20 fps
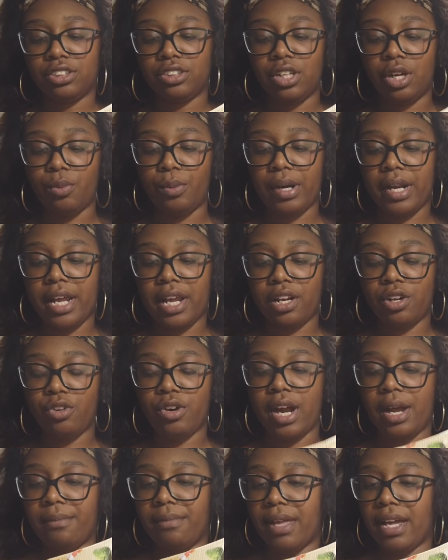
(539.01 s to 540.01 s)
So I went ahead and
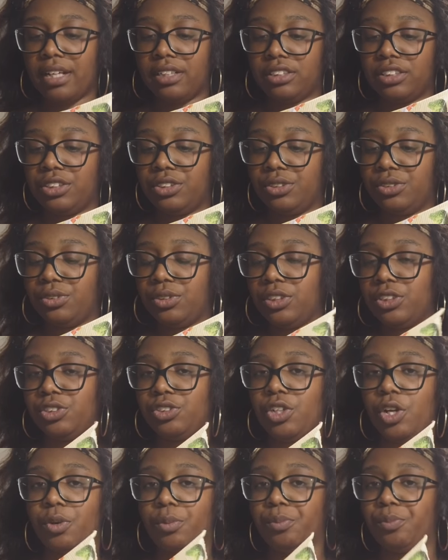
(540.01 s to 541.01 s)
grabbed that too. You
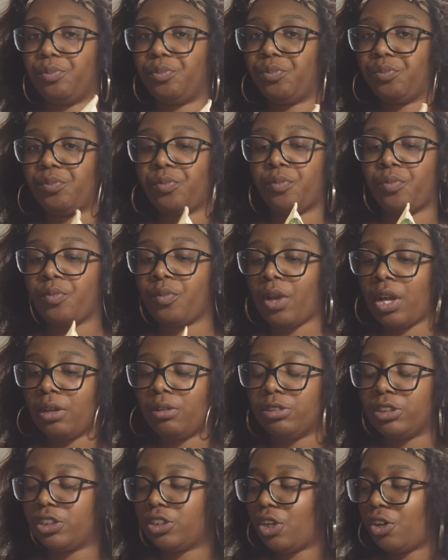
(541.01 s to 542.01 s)
know,
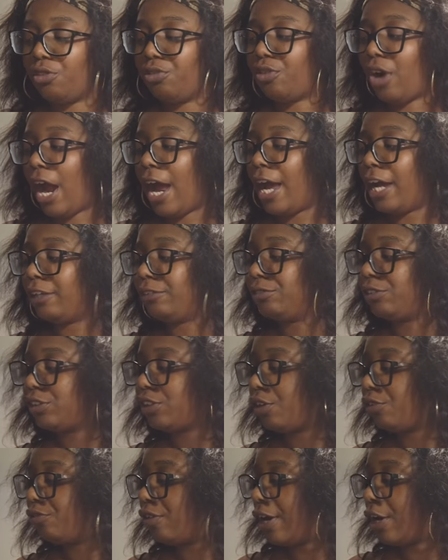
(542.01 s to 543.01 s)
stir fry,
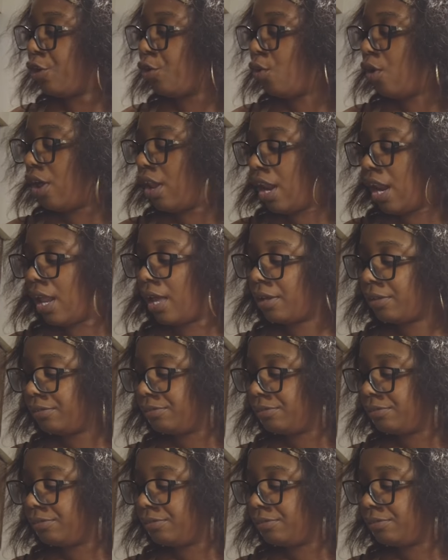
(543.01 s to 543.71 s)
stir fry guacamole.